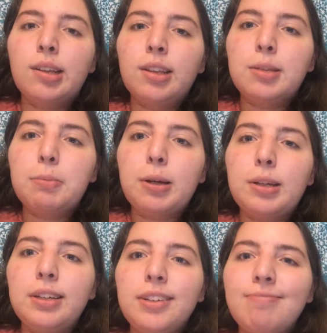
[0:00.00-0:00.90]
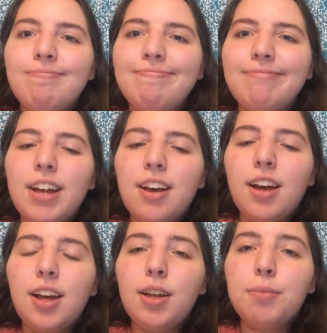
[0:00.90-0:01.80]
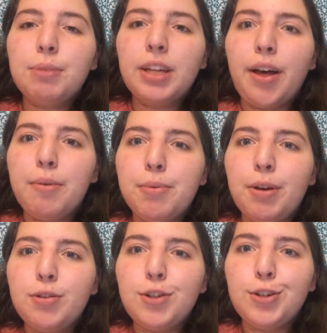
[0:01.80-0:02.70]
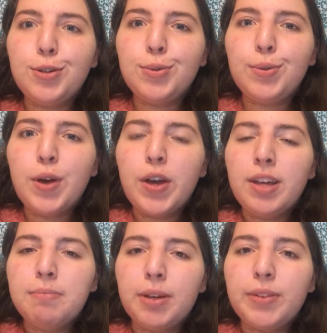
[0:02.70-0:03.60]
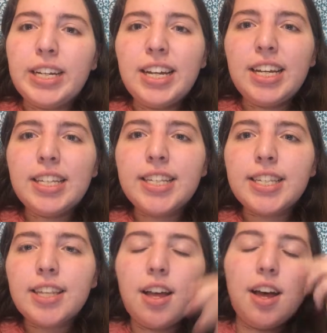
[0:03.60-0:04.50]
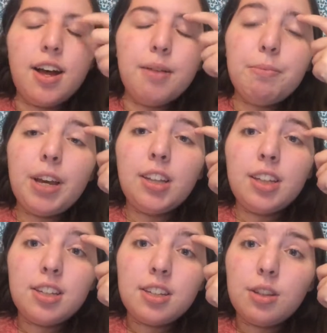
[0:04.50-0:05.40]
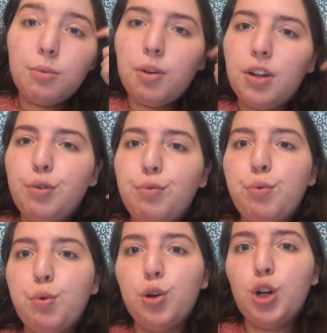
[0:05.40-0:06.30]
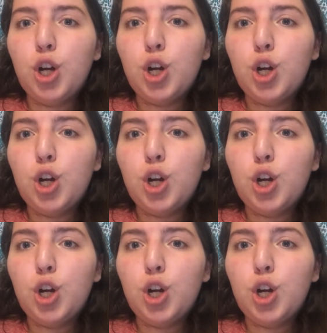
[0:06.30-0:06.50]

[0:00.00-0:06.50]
that's about it. But yeah, I'm about to do my readings, at least the one for